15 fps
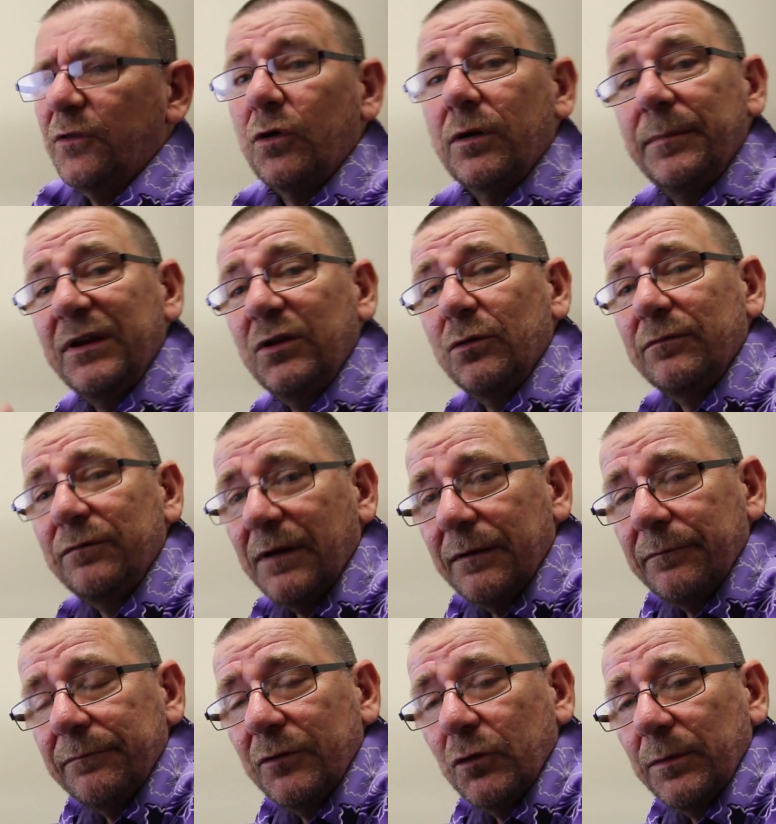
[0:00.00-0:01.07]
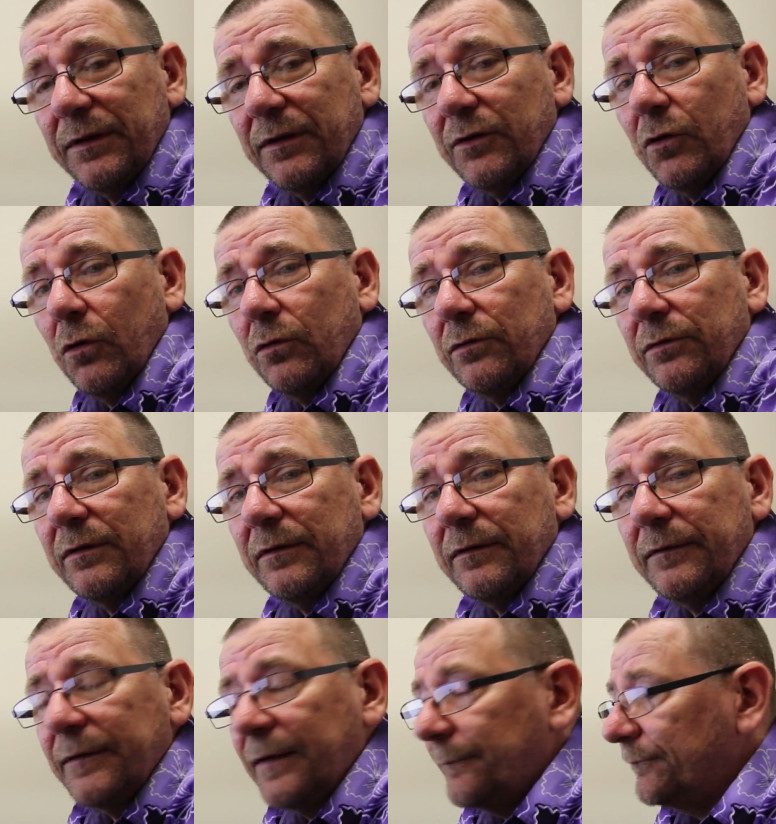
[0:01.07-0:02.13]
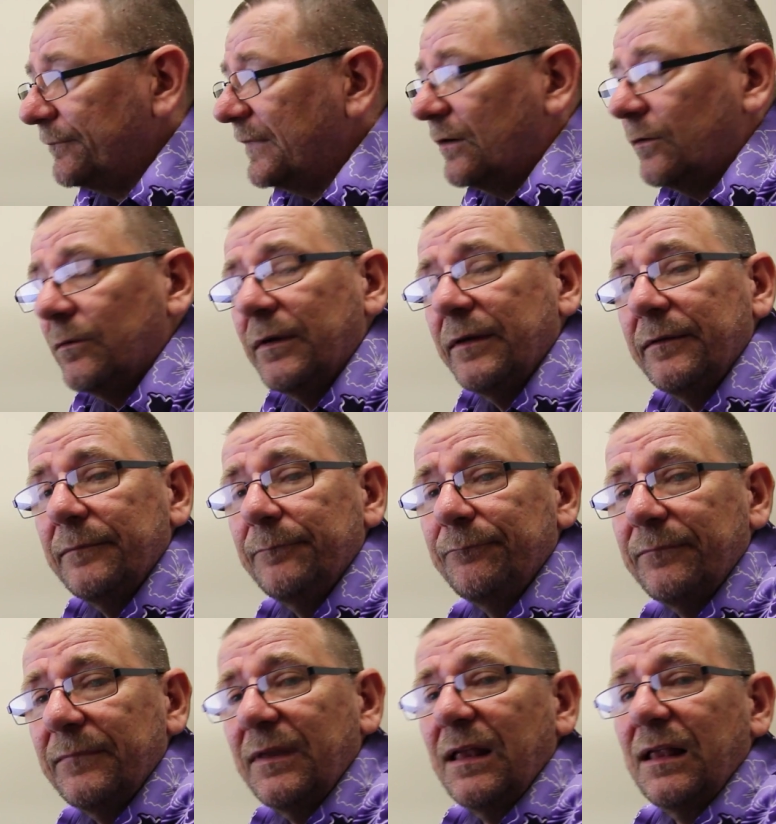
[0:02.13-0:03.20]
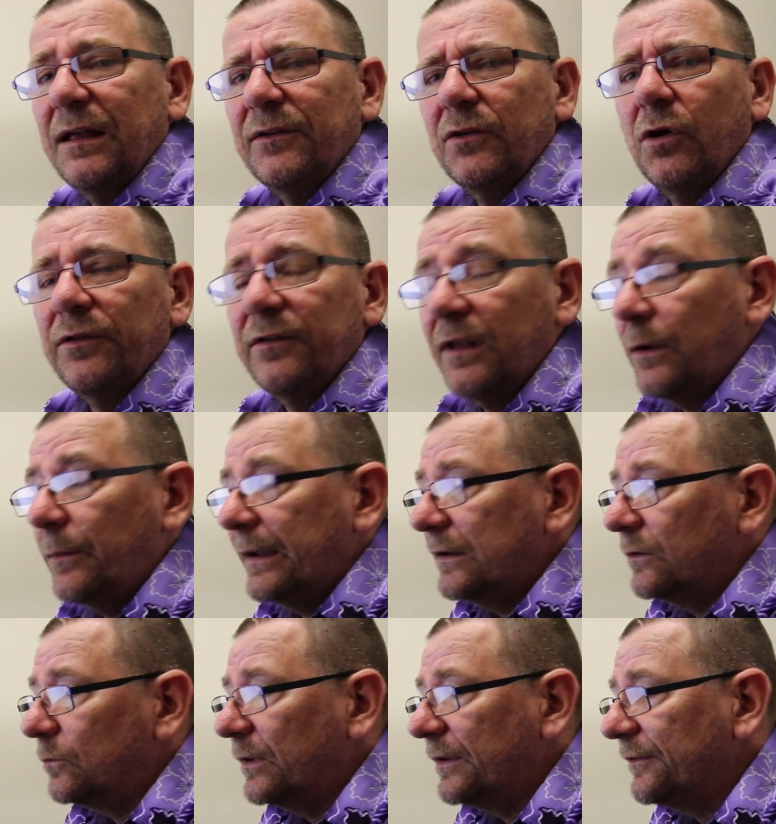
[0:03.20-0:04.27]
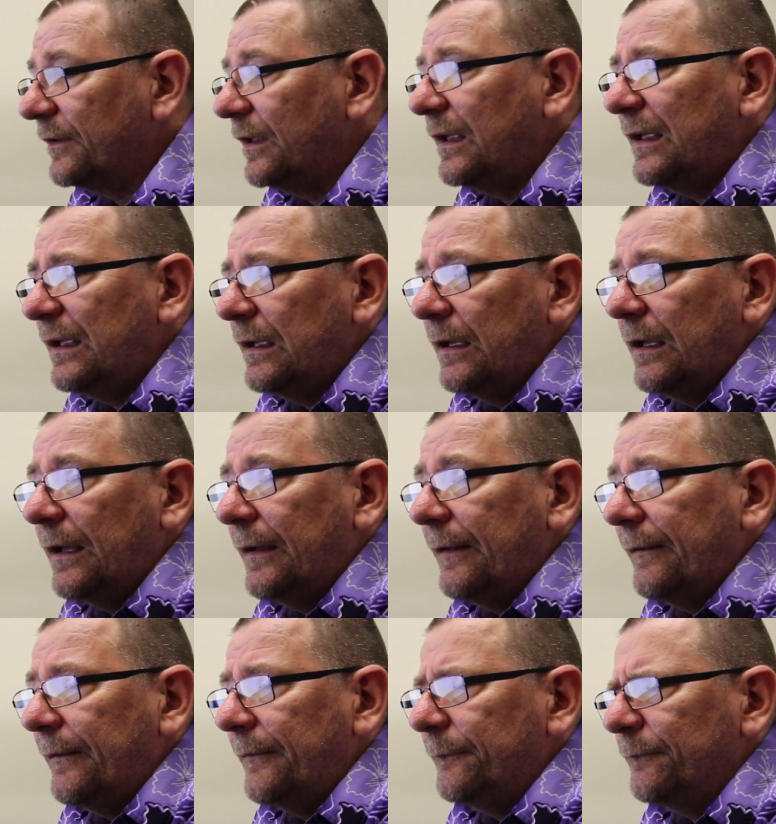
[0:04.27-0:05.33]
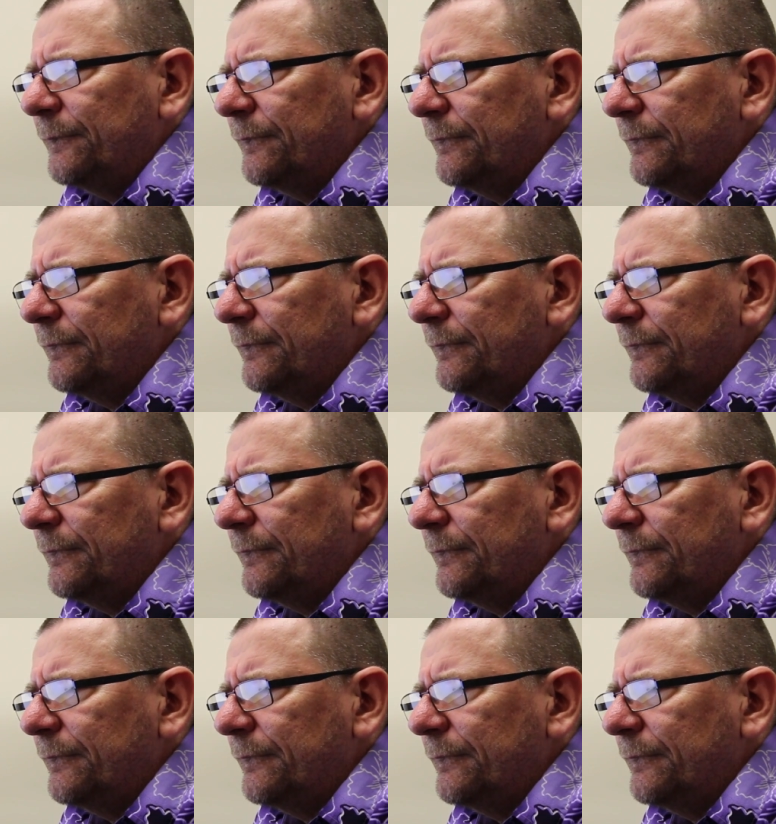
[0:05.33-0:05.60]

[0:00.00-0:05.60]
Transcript: thought it'd be good for filming the dogs, because they're nice low angle ones. And